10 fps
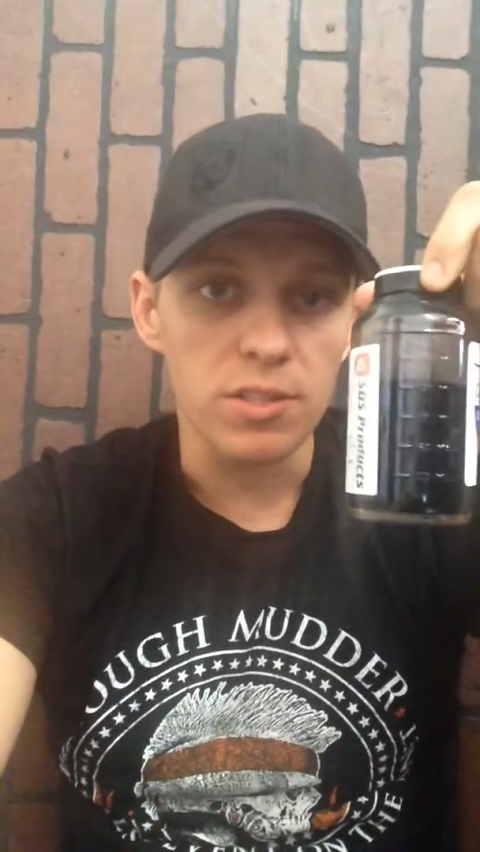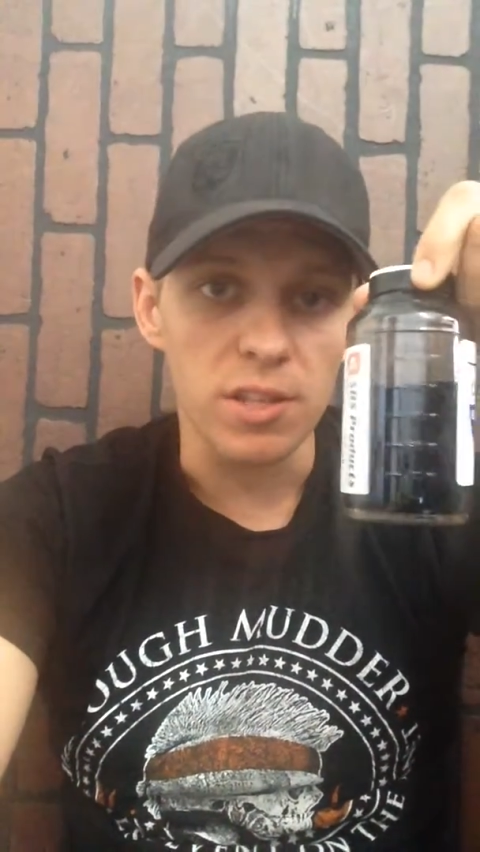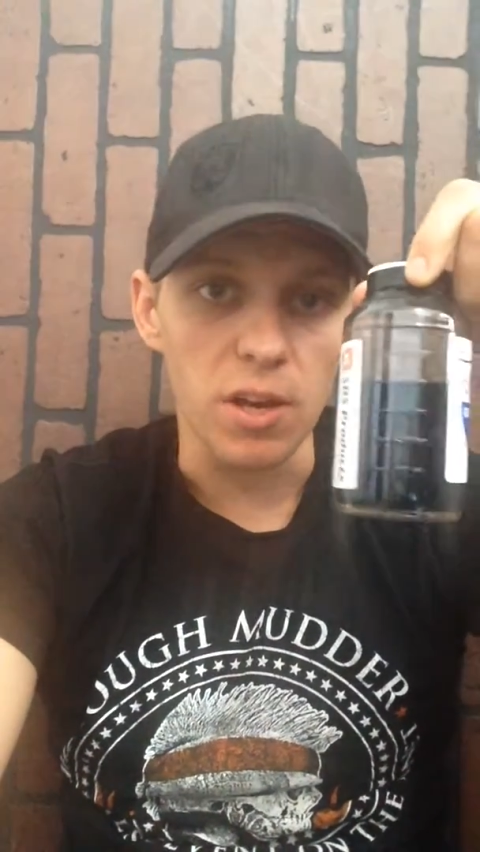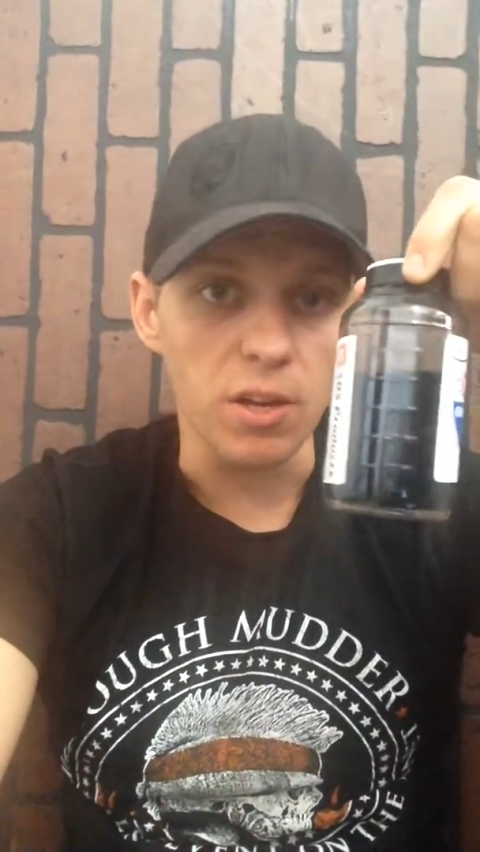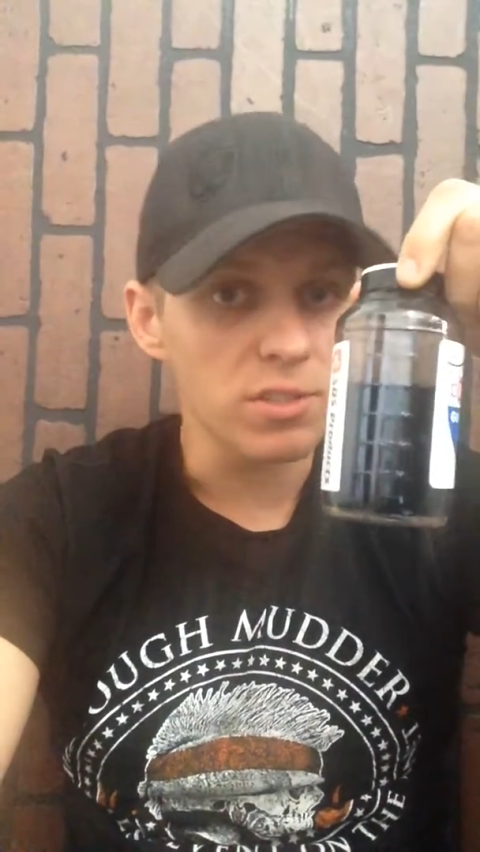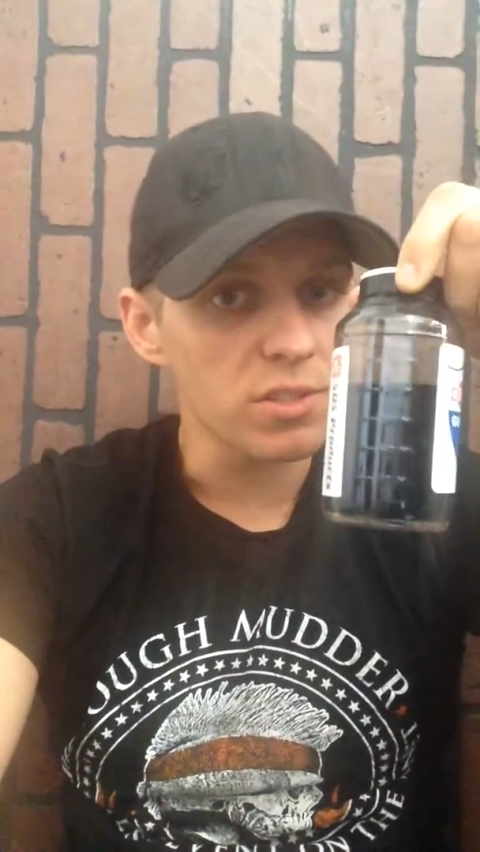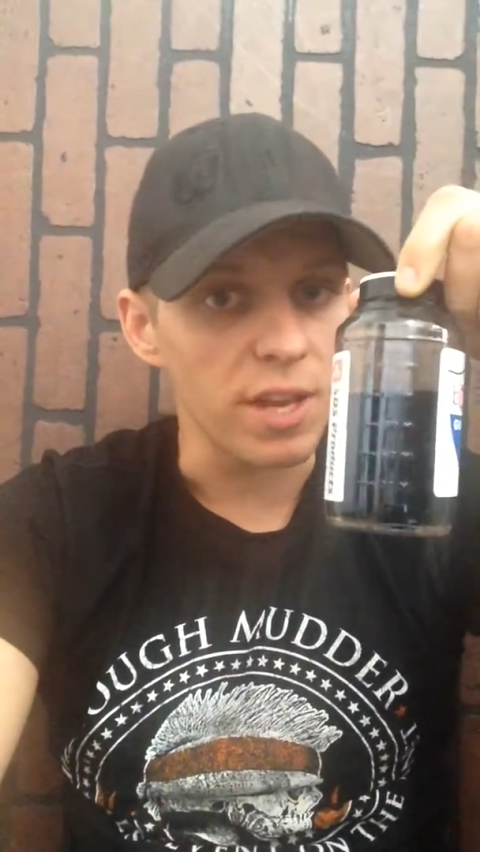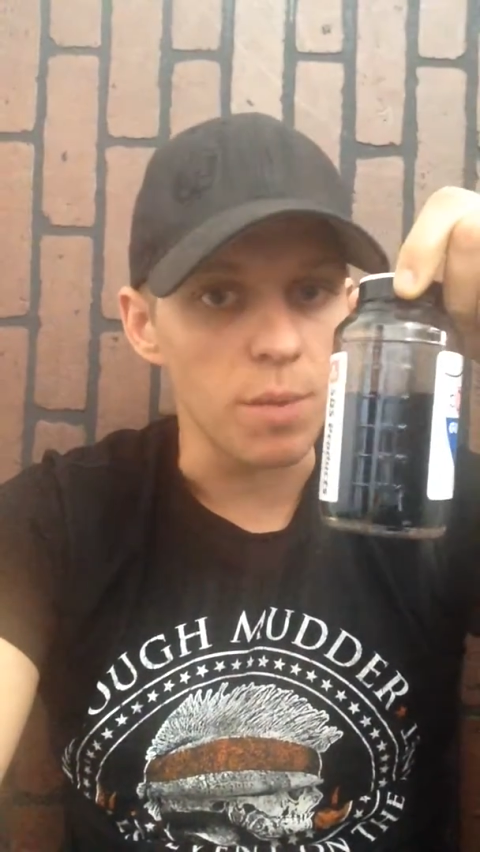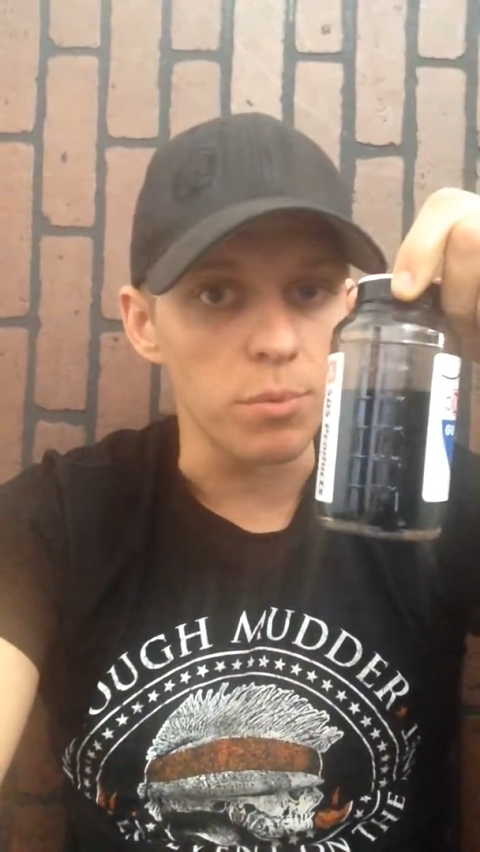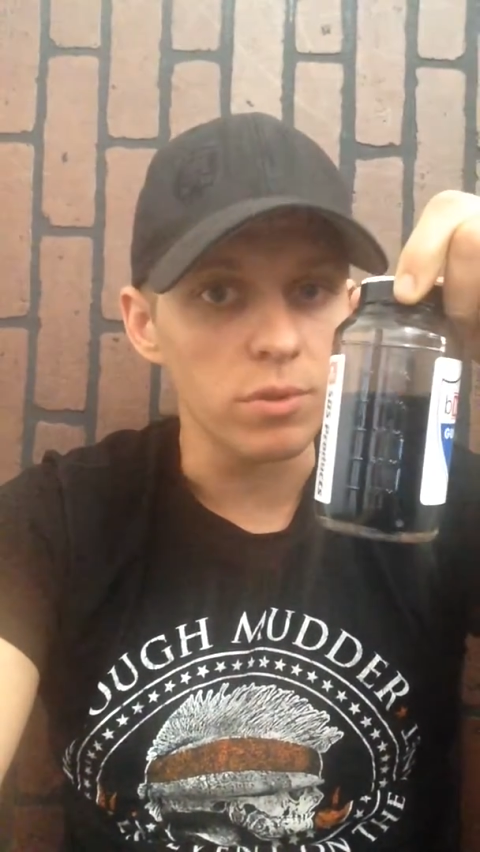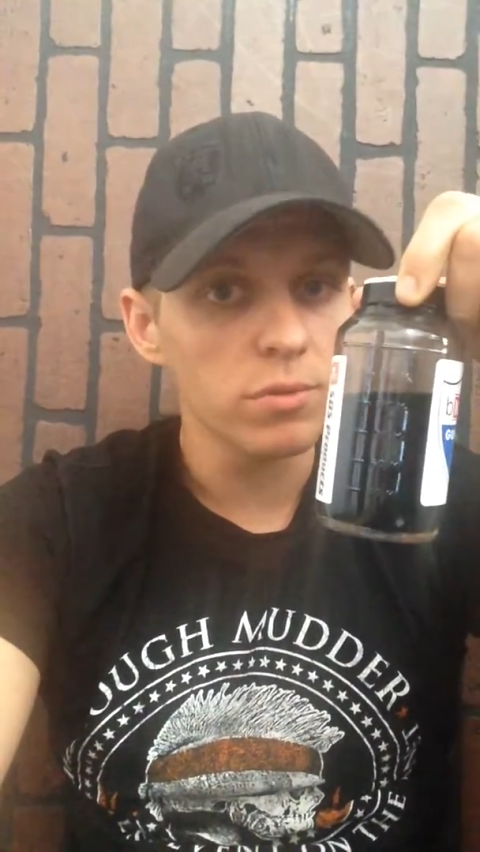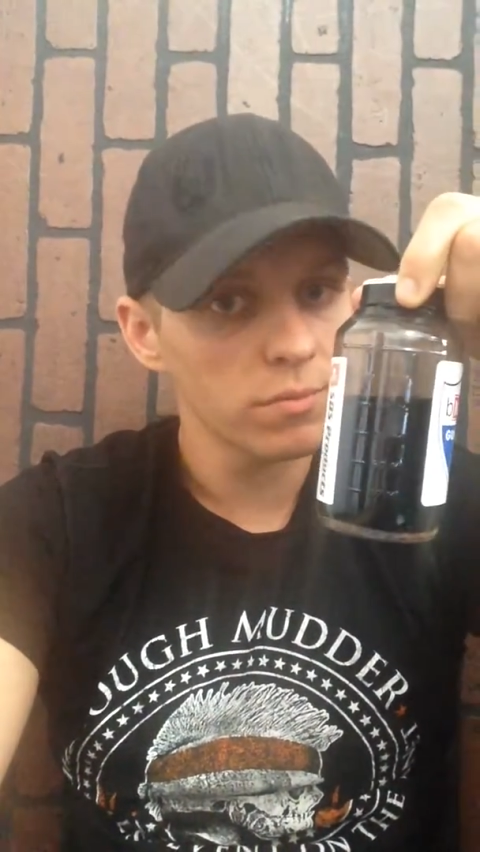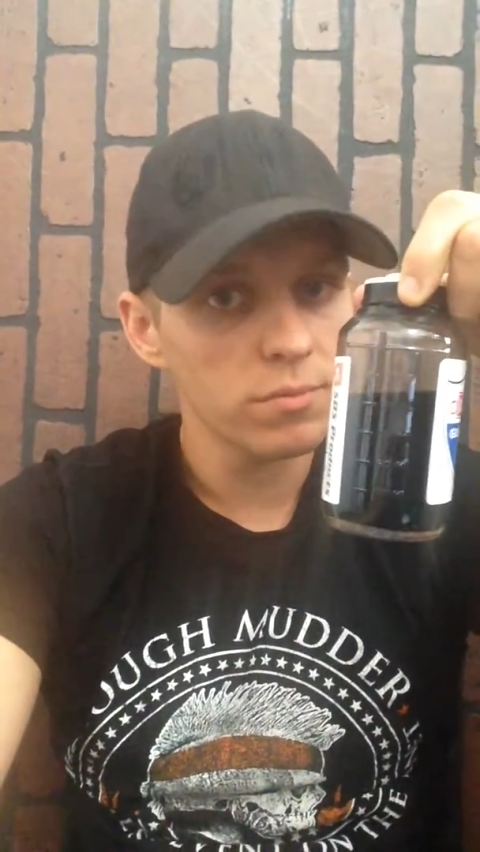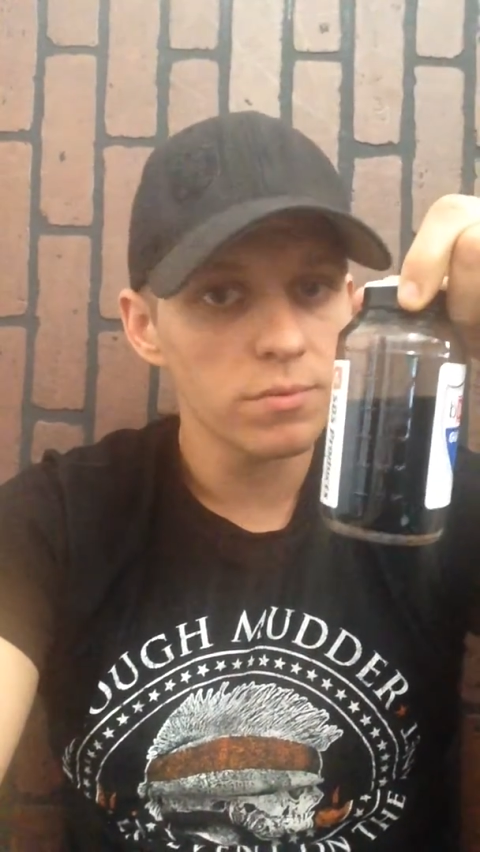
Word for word: sell as a sample